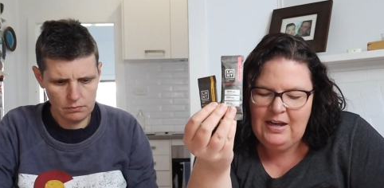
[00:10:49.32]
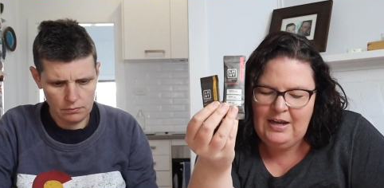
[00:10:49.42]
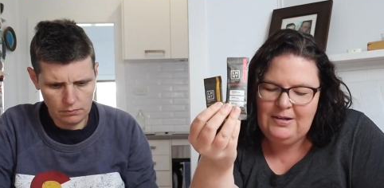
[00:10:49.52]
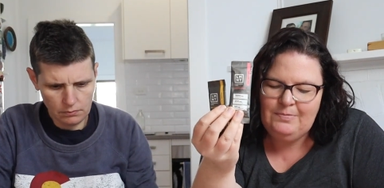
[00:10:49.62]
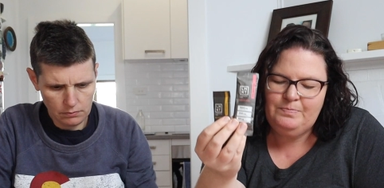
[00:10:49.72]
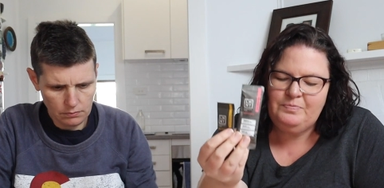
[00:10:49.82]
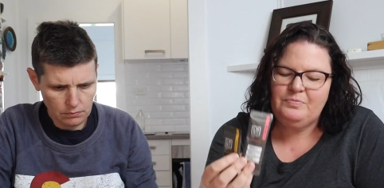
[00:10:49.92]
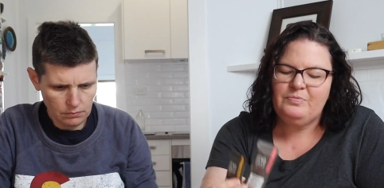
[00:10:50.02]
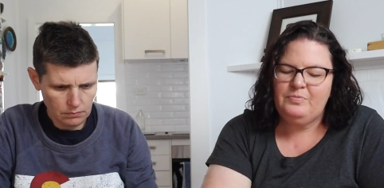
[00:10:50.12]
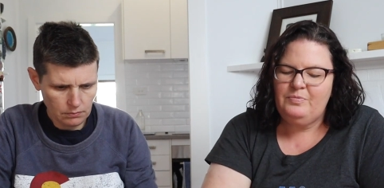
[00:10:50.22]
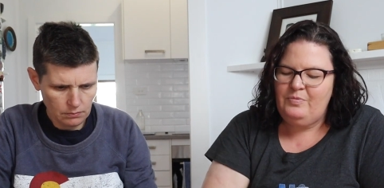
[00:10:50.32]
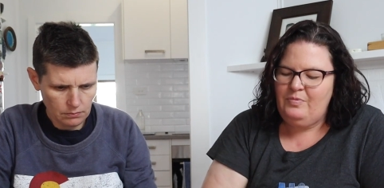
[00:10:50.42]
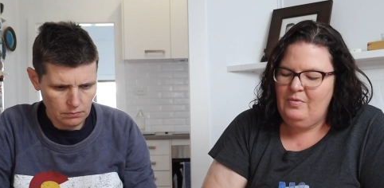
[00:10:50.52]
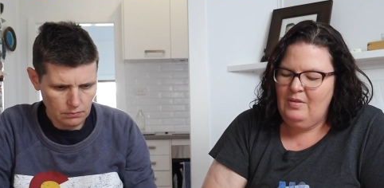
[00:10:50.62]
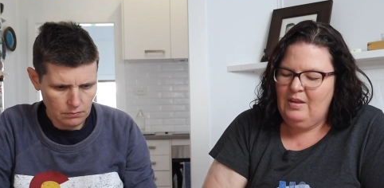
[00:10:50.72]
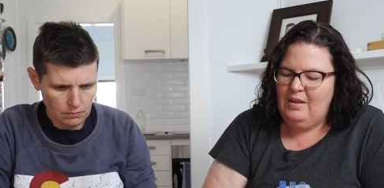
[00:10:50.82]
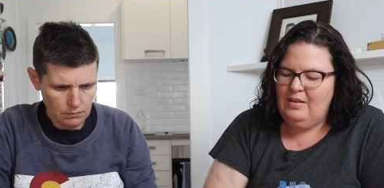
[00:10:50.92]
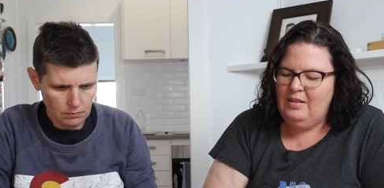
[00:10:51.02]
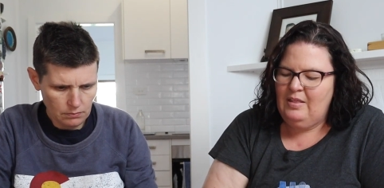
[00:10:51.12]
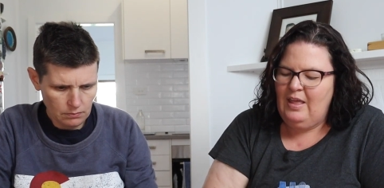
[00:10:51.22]
Speaker 1: Um,
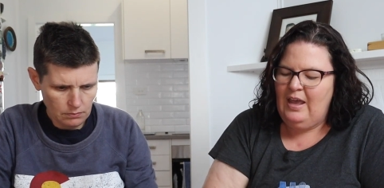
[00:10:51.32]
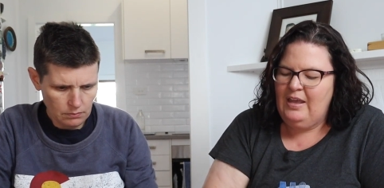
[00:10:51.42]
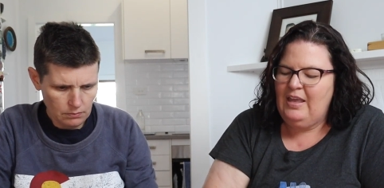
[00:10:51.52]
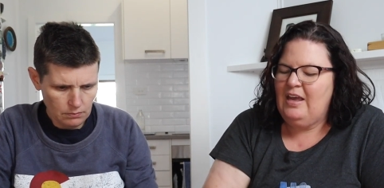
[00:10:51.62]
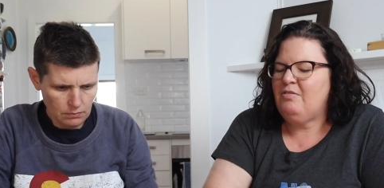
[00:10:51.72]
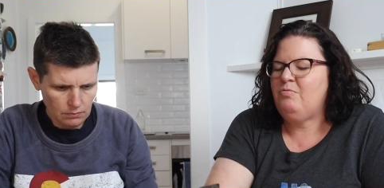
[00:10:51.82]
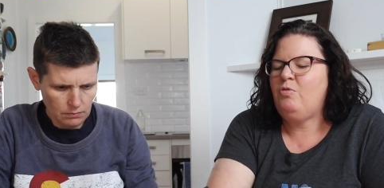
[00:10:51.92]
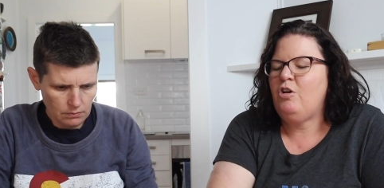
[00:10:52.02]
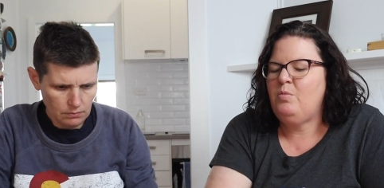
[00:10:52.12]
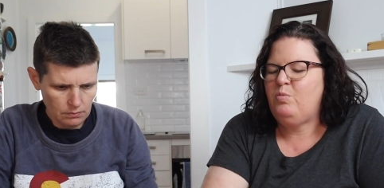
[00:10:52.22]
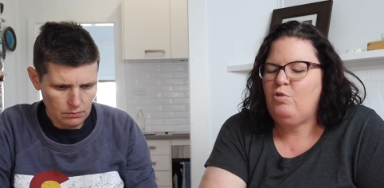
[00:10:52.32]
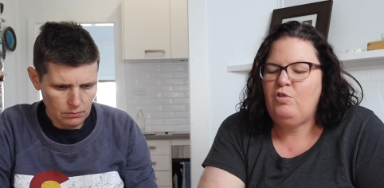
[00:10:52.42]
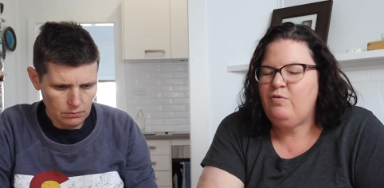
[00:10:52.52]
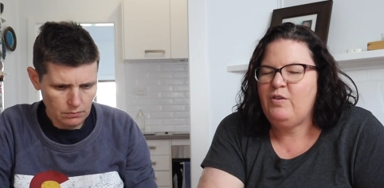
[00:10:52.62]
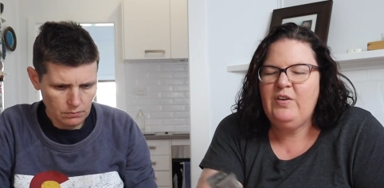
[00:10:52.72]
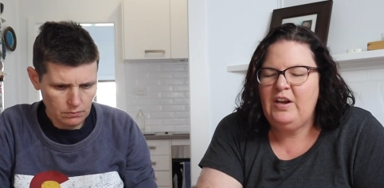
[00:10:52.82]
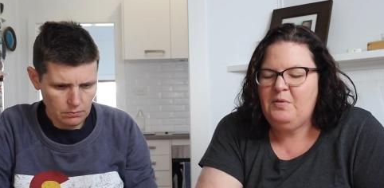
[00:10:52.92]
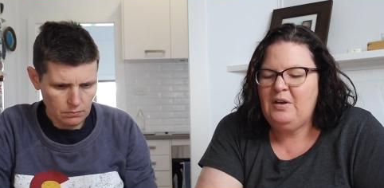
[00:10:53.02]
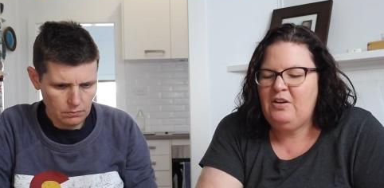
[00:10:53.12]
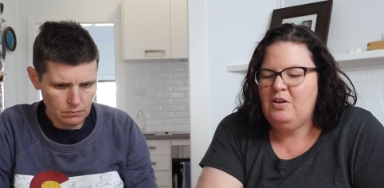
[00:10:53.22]
they, yeah, Rob Wolf, if
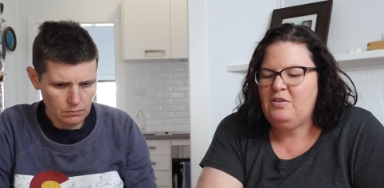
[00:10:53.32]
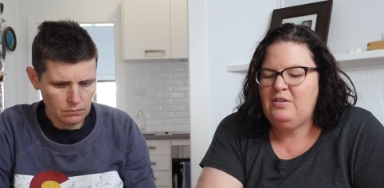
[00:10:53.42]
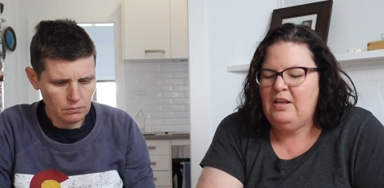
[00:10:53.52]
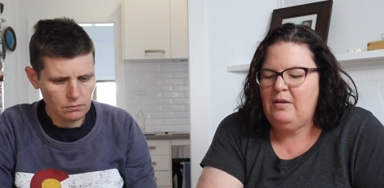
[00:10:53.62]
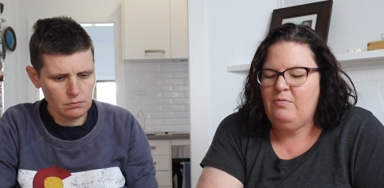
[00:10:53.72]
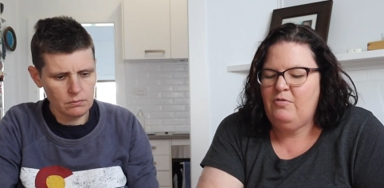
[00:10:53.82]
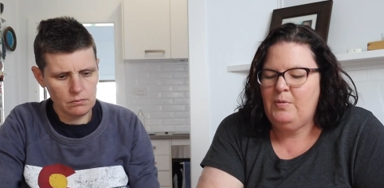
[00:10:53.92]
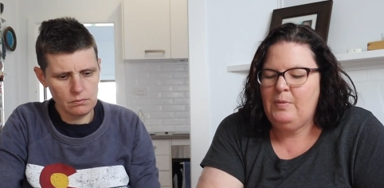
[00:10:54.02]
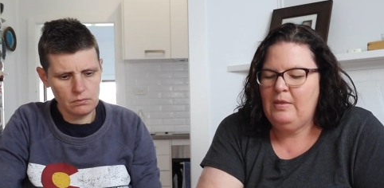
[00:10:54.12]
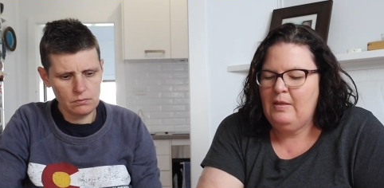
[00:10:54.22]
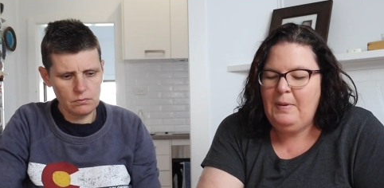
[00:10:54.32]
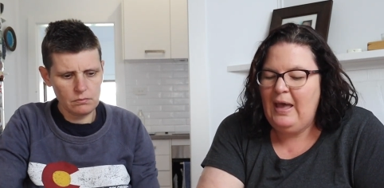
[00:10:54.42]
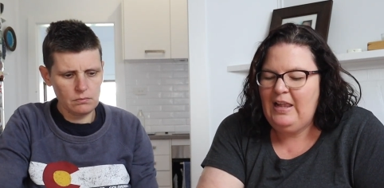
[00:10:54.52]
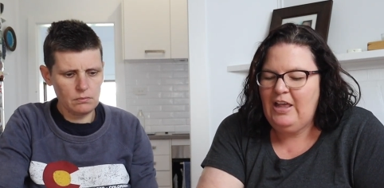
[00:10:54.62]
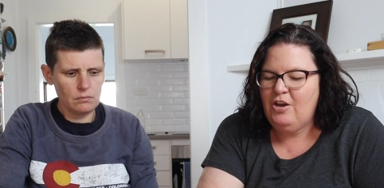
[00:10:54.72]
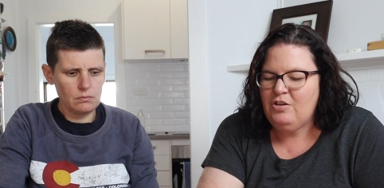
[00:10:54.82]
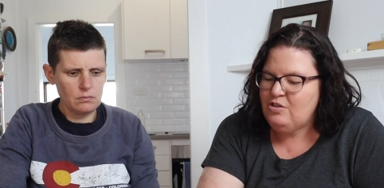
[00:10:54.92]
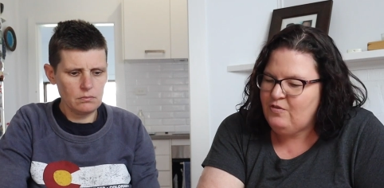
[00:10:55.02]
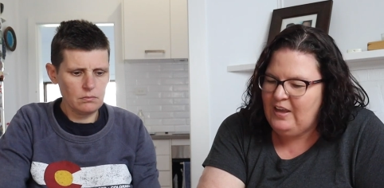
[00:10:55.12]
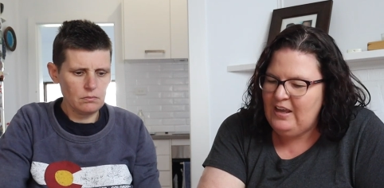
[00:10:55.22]
anyone knows him from the
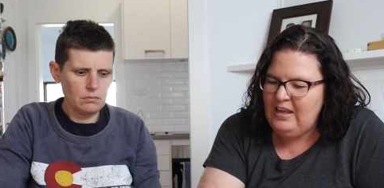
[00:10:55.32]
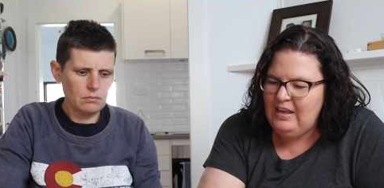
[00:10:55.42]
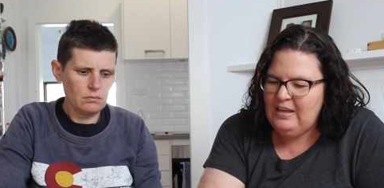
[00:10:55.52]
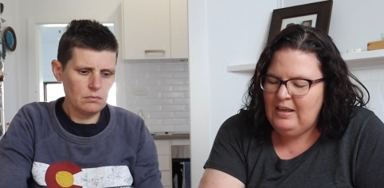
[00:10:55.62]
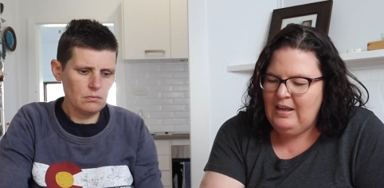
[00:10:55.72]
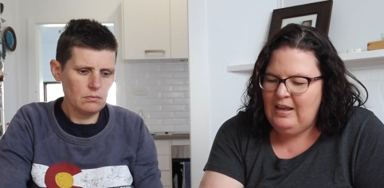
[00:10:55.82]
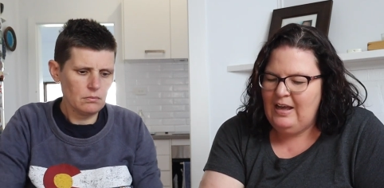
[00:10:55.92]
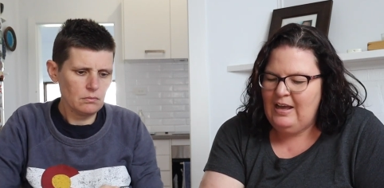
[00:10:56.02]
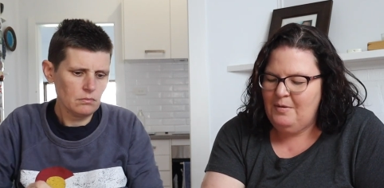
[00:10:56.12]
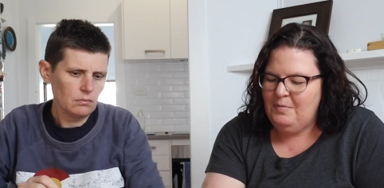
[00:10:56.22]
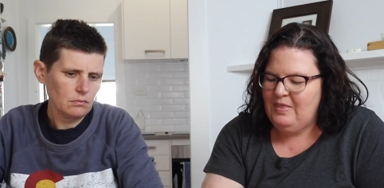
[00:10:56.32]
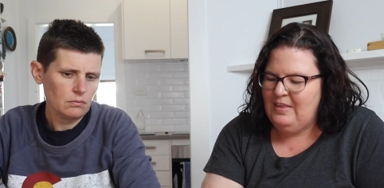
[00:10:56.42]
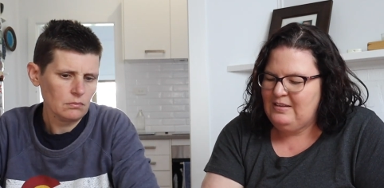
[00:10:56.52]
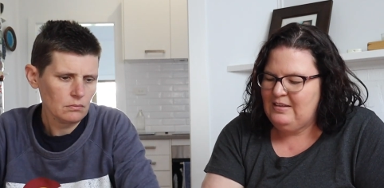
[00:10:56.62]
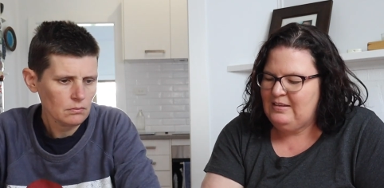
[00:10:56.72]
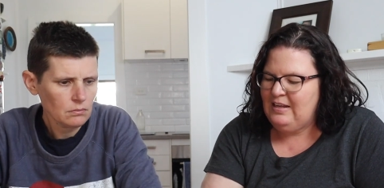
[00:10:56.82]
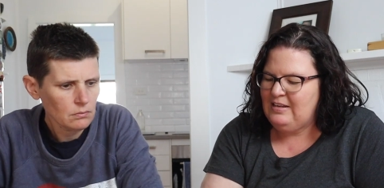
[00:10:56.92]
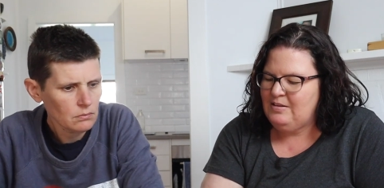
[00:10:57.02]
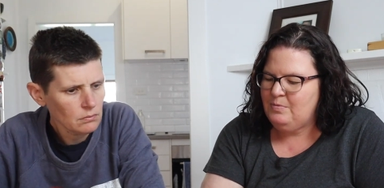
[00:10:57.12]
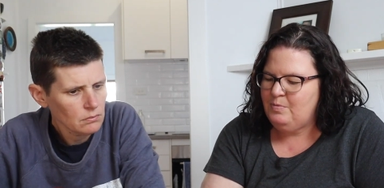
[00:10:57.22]
Paleosphere. Um, this is
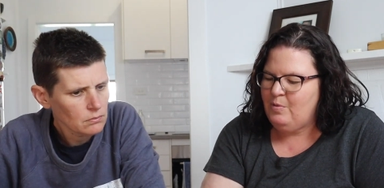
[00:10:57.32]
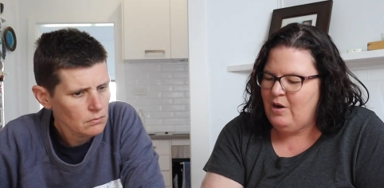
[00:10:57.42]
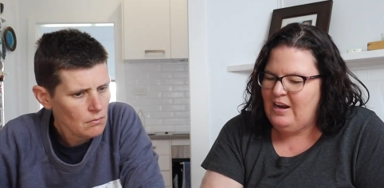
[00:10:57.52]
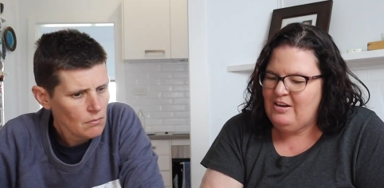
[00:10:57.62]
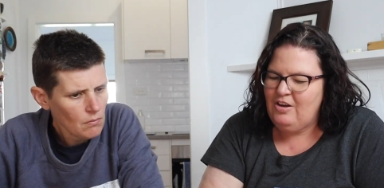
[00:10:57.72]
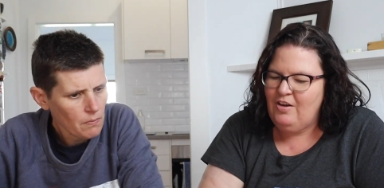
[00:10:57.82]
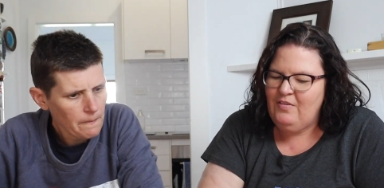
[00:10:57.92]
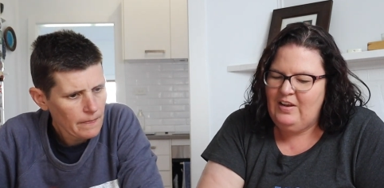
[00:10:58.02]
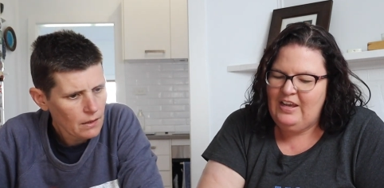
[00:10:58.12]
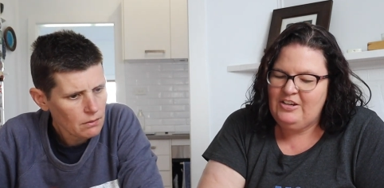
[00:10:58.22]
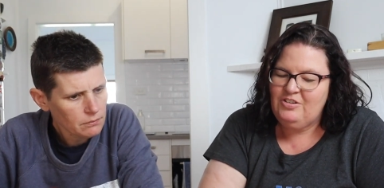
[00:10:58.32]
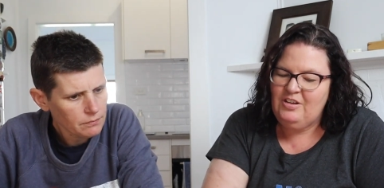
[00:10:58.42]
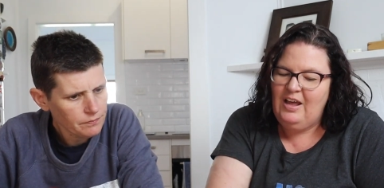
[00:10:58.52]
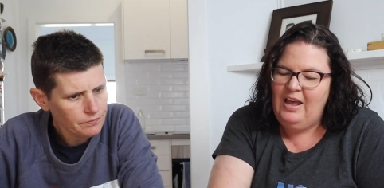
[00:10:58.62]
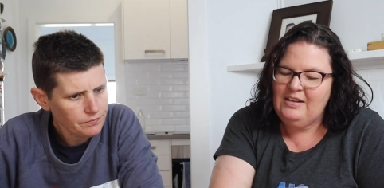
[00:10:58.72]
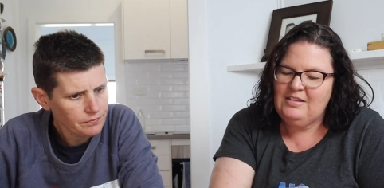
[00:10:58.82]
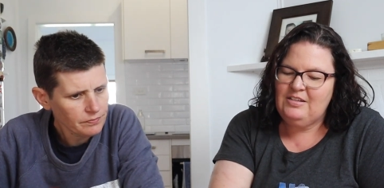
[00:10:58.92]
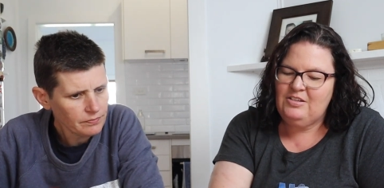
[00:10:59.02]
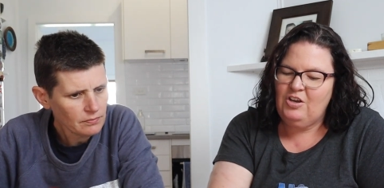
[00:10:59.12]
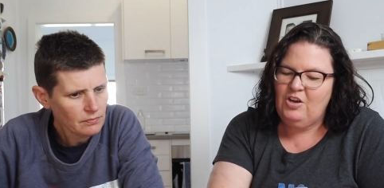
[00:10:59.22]
his brand of electrolytes.
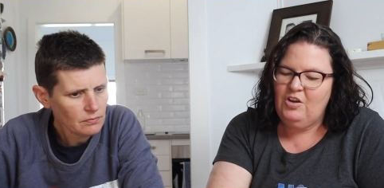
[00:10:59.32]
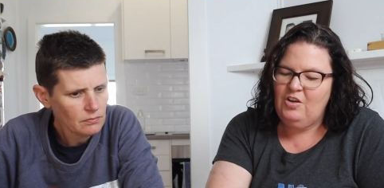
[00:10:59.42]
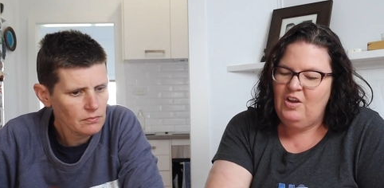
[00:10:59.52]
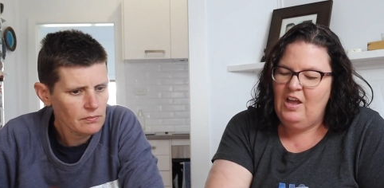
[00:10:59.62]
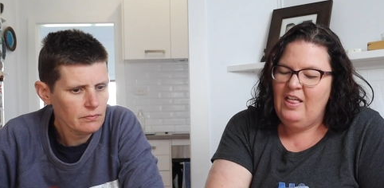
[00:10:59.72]
So